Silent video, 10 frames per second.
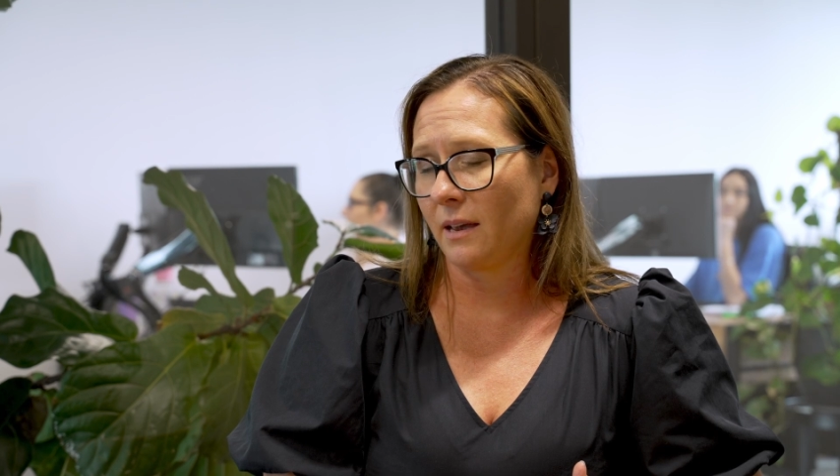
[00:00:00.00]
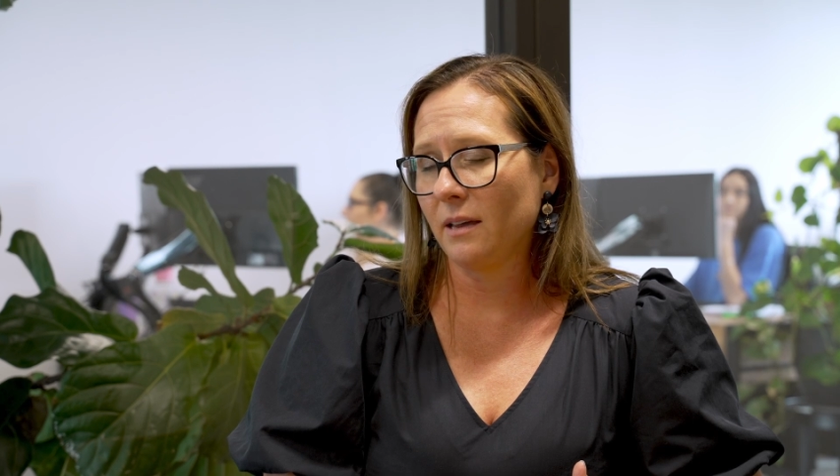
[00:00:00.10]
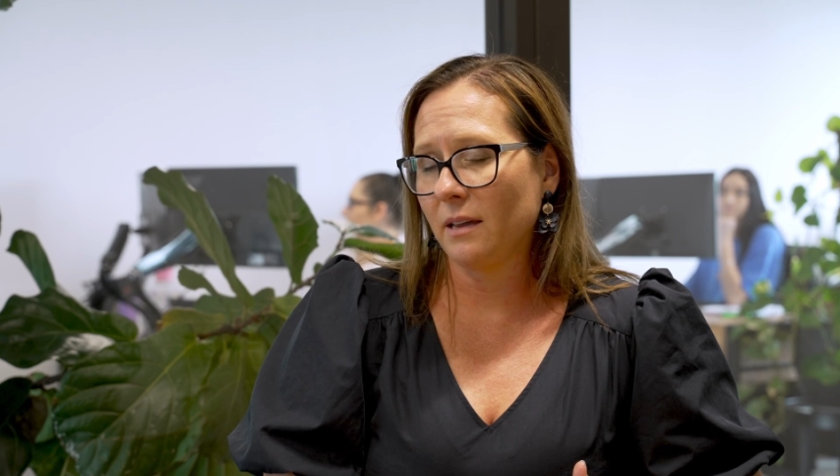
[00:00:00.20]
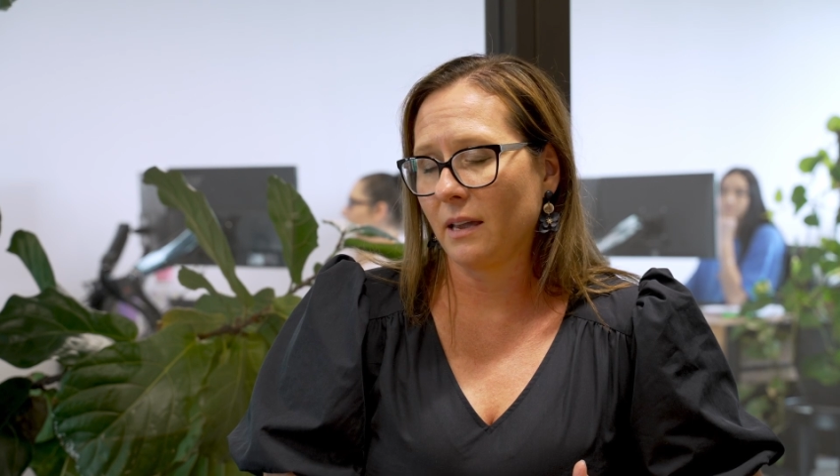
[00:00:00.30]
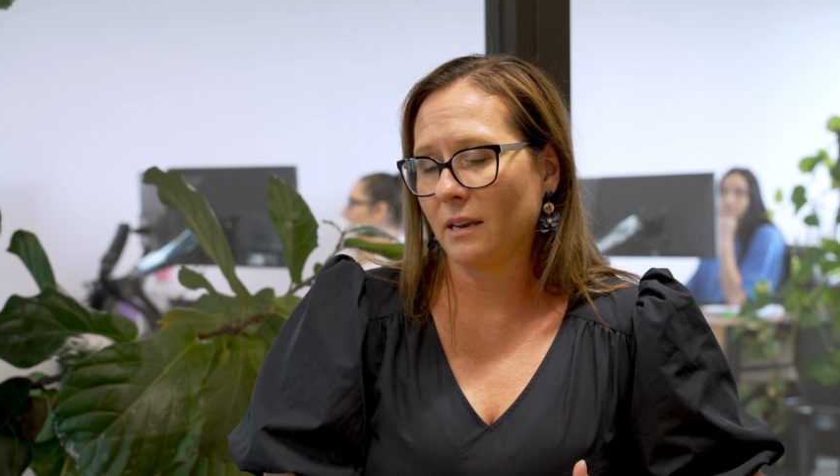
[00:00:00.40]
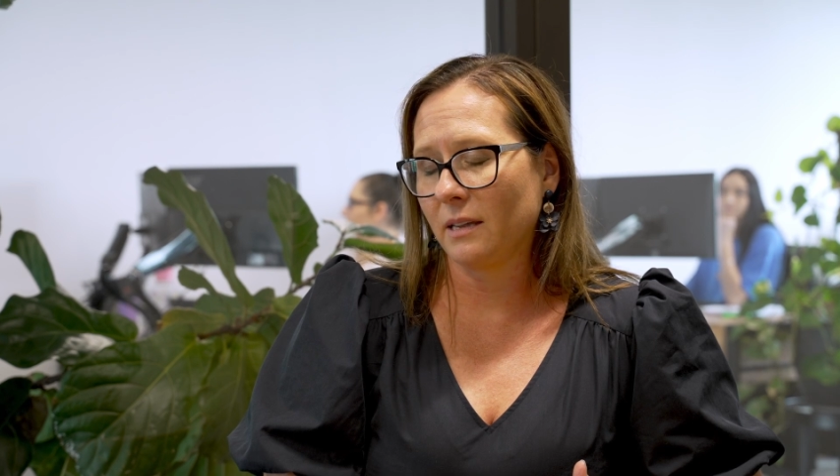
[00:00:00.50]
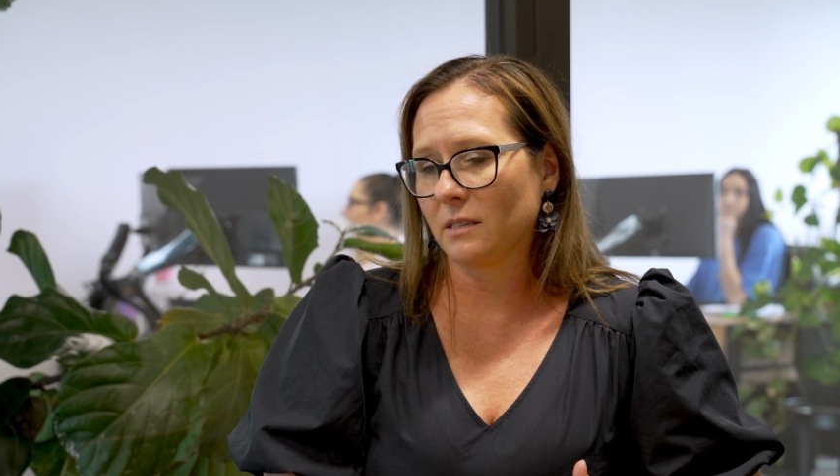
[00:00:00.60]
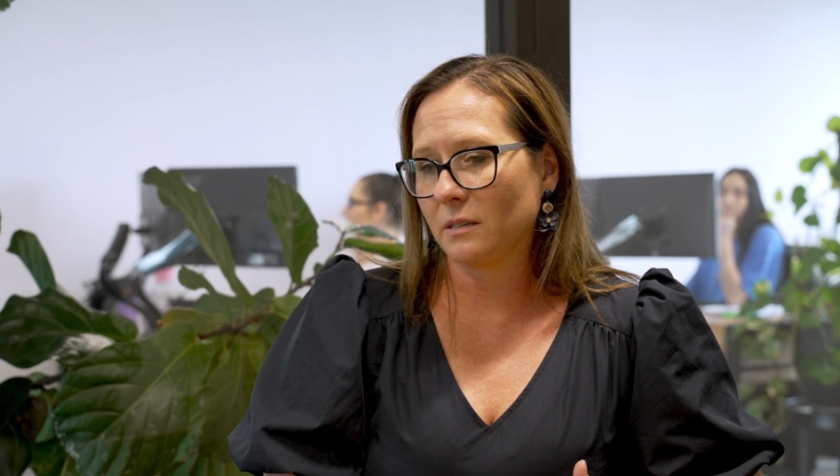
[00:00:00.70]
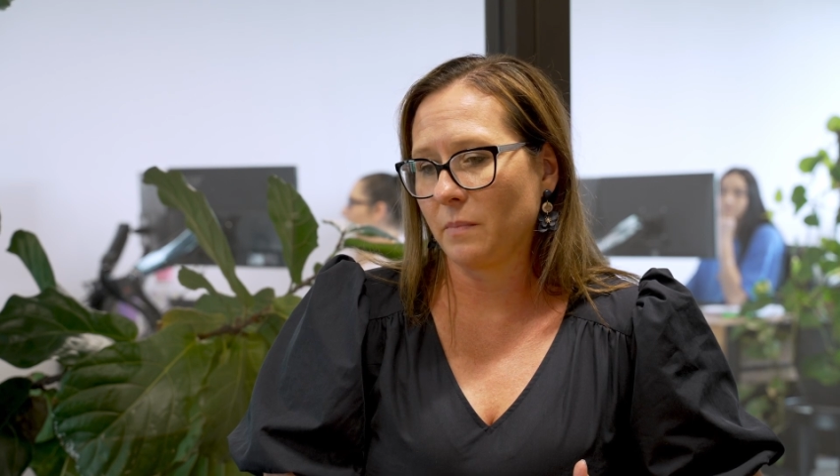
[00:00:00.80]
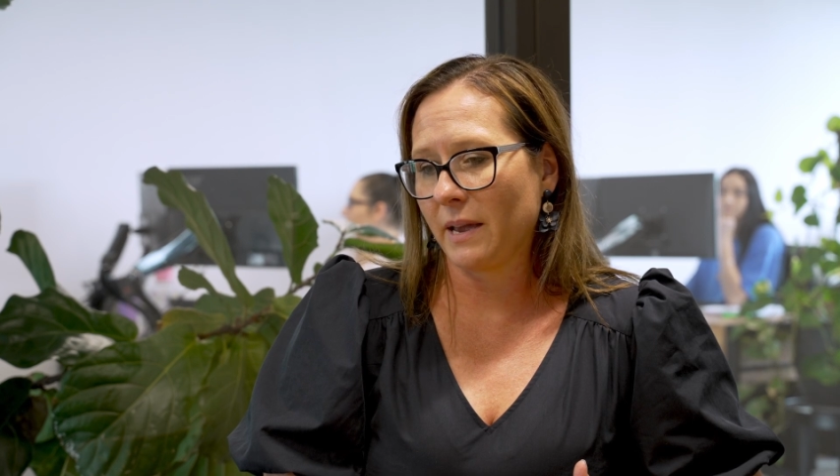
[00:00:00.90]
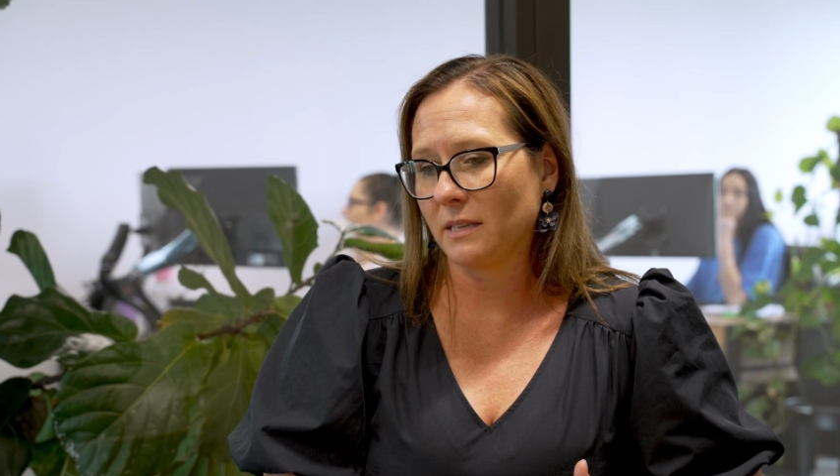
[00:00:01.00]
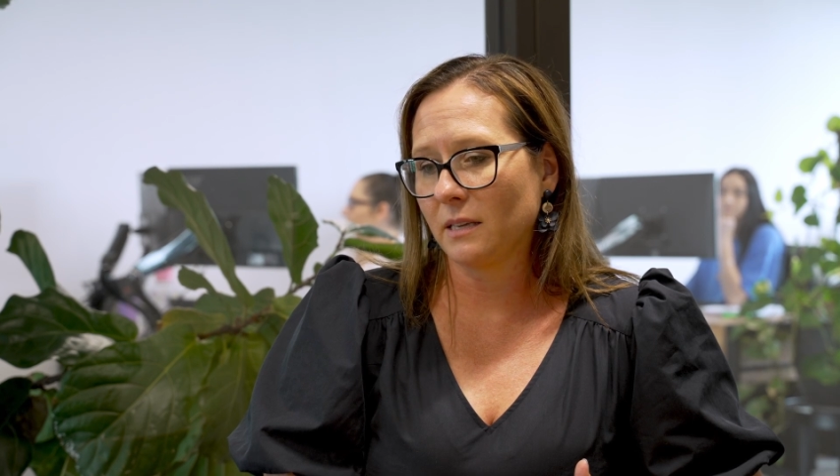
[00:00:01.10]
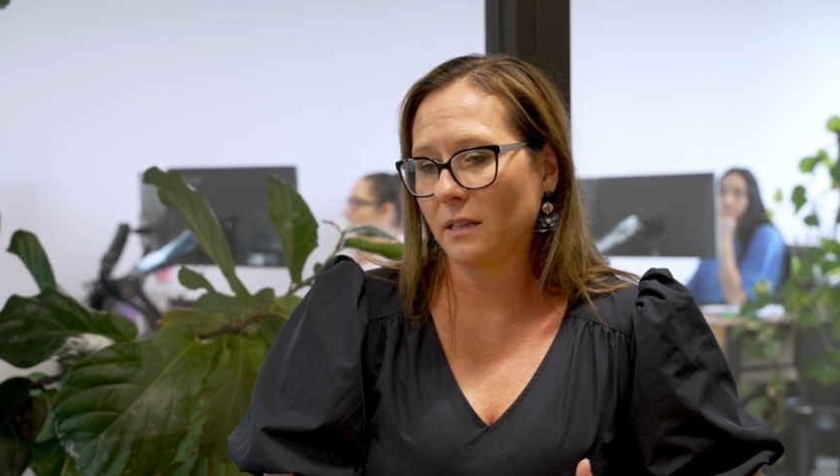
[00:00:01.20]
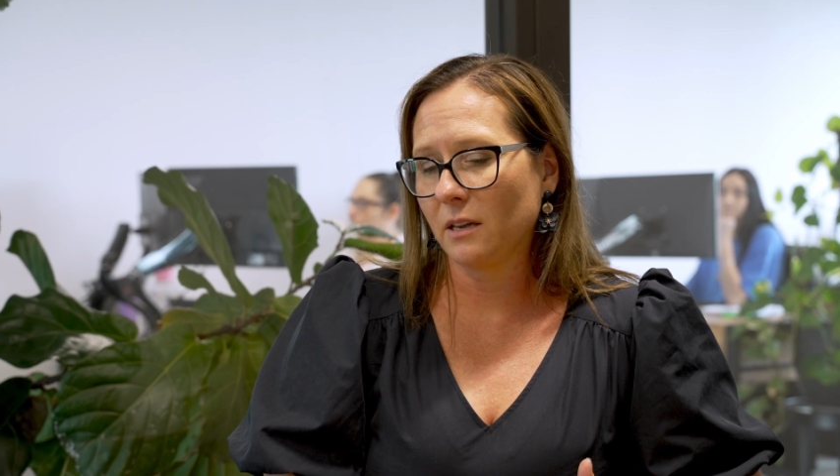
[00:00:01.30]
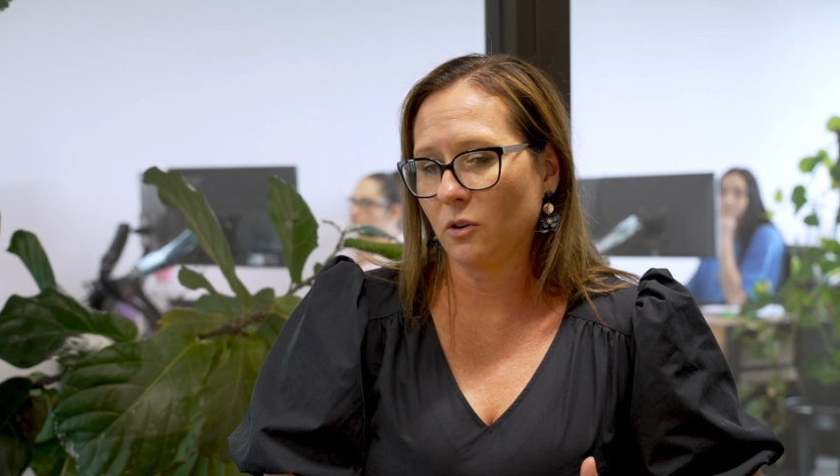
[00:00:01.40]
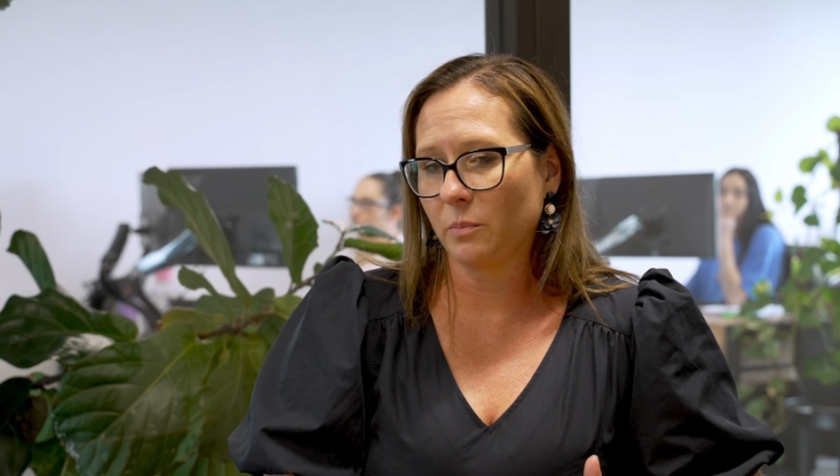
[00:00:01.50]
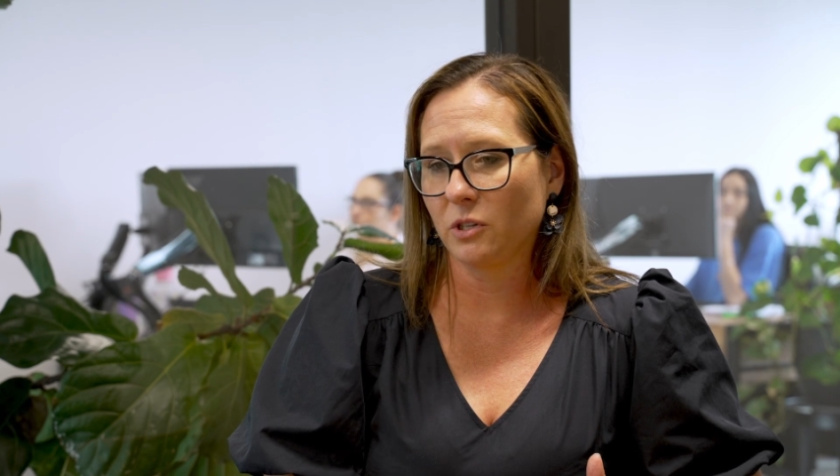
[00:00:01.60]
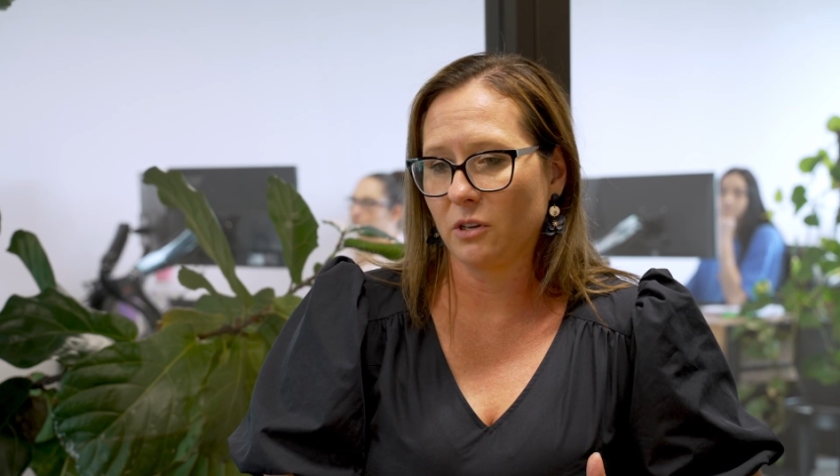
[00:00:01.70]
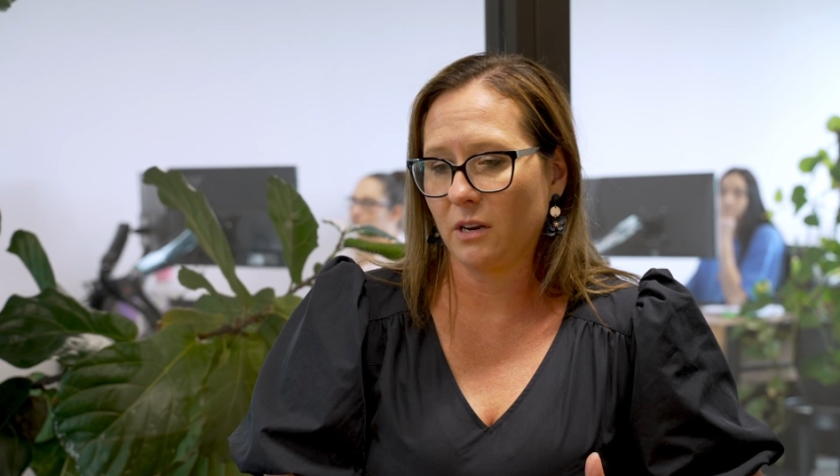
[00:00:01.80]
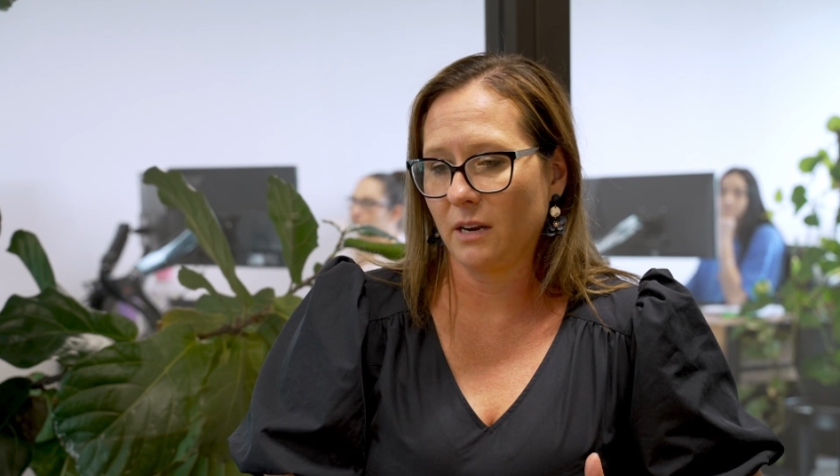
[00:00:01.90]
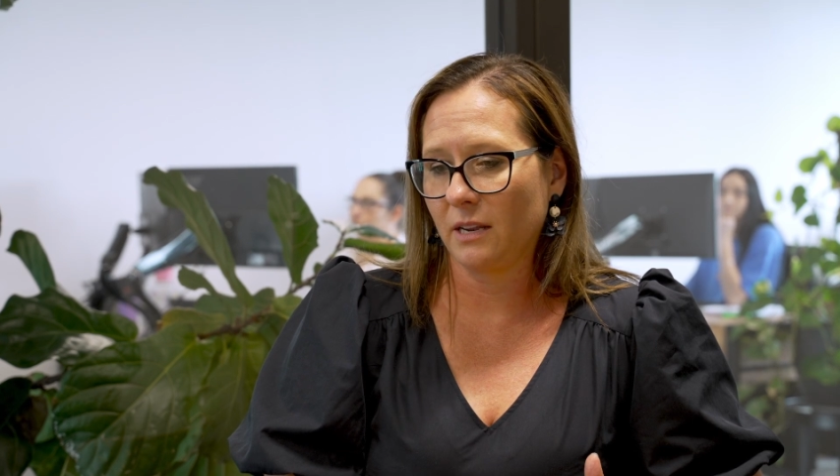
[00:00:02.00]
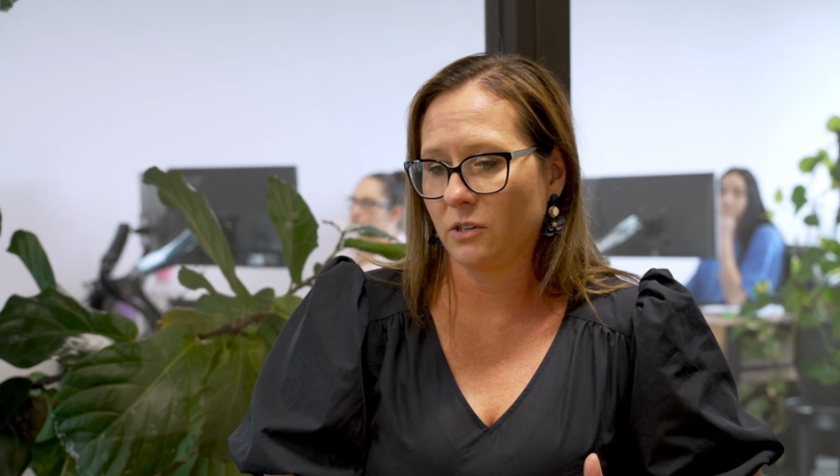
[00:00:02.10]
and it's basically an opportunity